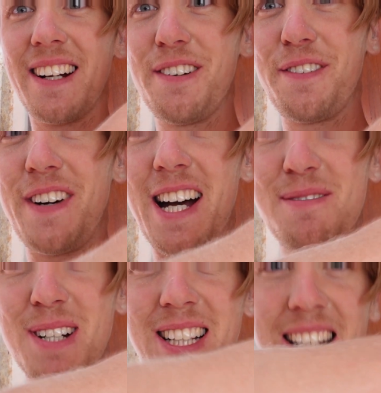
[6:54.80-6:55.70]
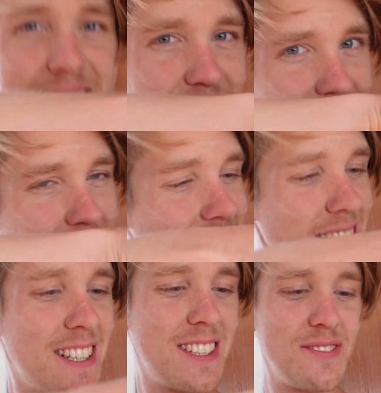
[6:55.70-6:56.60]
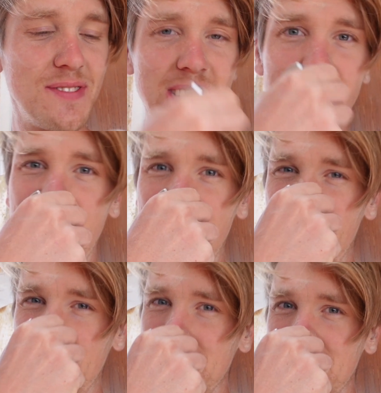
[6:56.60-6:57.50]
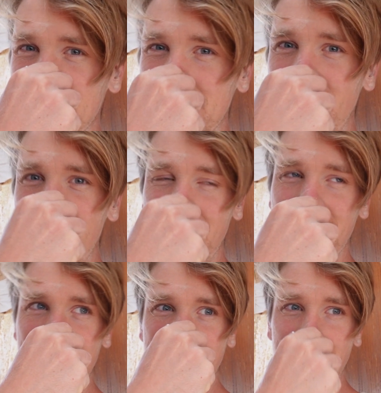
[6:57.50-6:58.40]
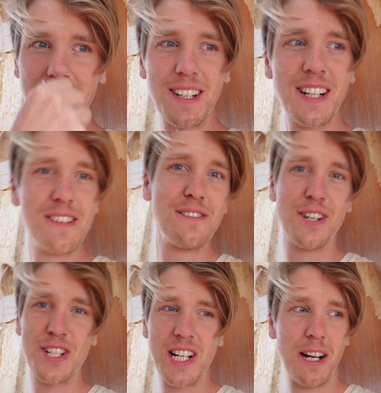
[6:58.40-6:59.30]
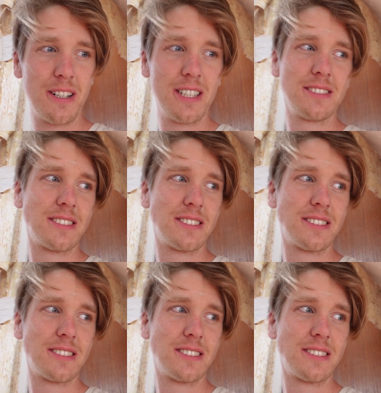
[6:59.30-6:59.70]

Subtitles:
of fiberglass on me. So I'm going to go for a shower.